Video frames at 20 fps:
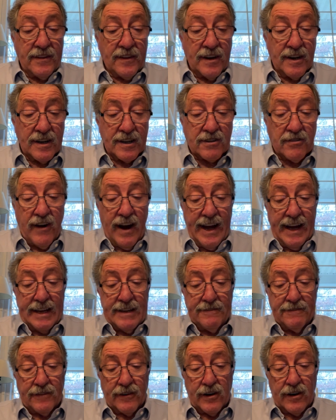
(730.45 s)
a
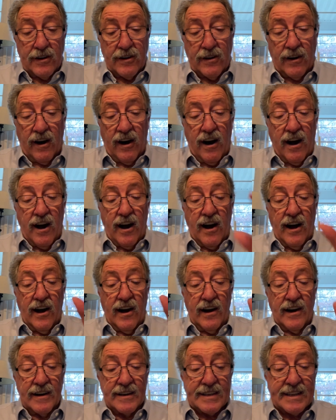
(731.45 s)
grateful
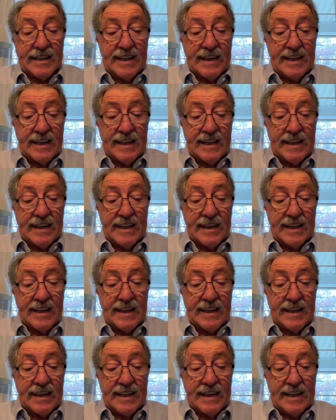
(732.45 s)
heart.